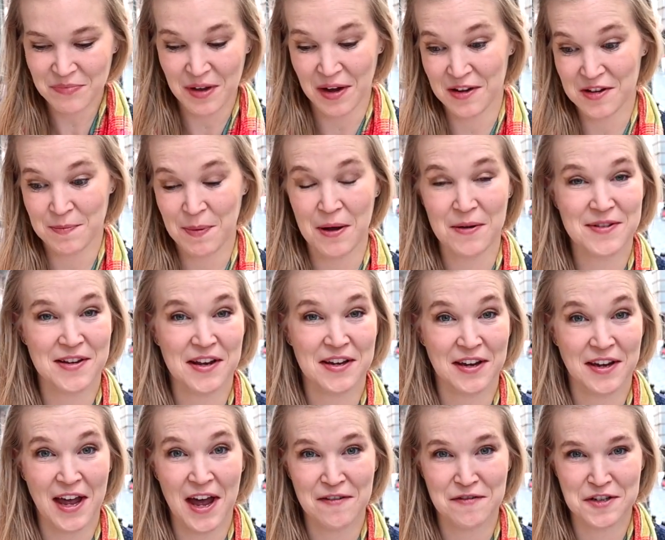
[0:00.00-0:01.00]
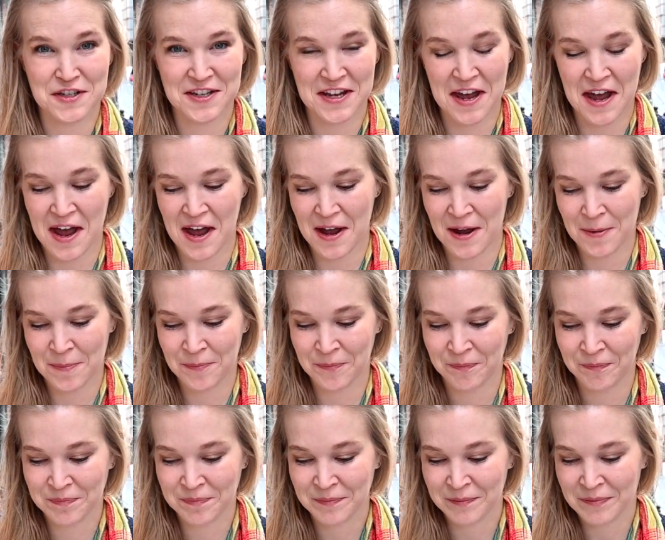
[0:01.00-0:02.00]
I suppose, like a cafetiere.
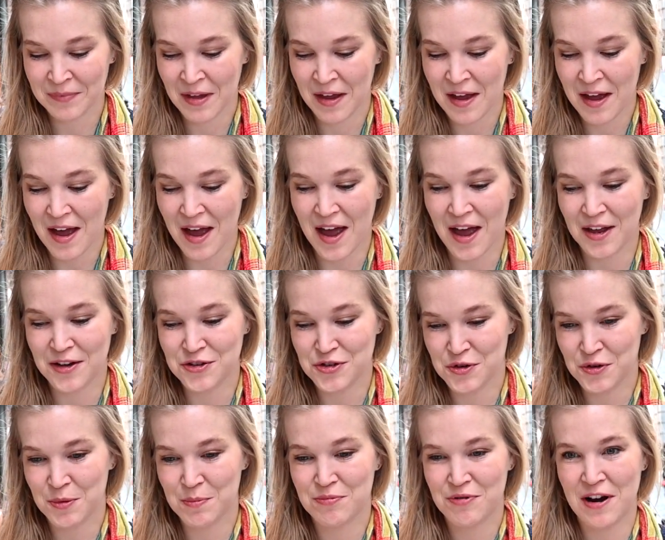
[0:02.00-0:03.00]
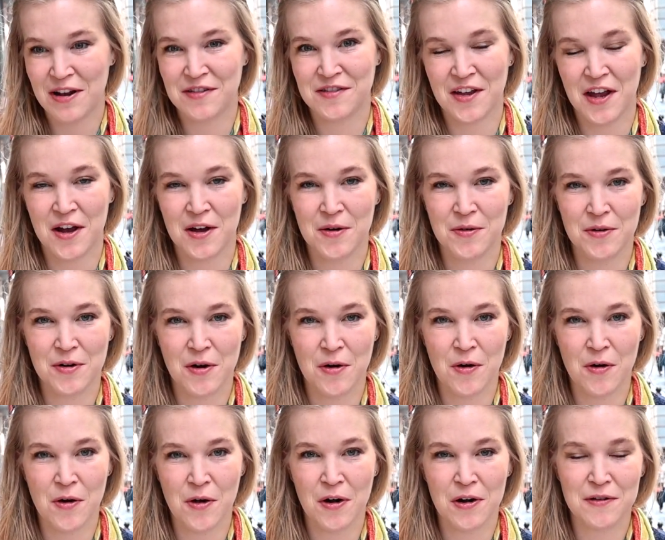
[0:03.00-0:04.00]
And you can press down
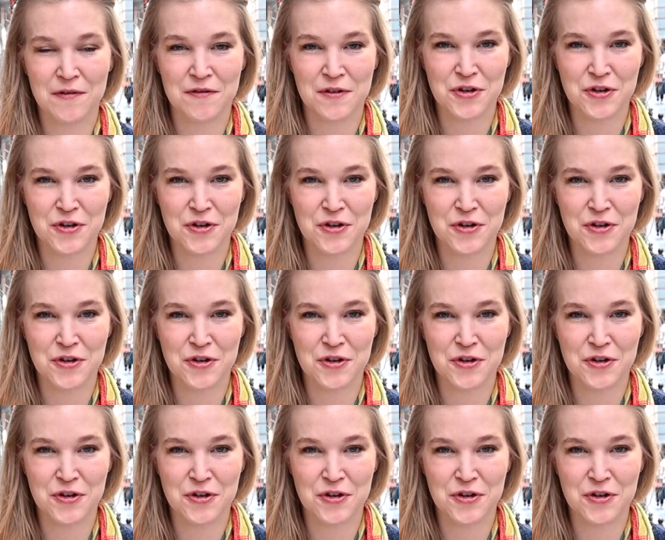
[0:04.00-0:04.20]
all of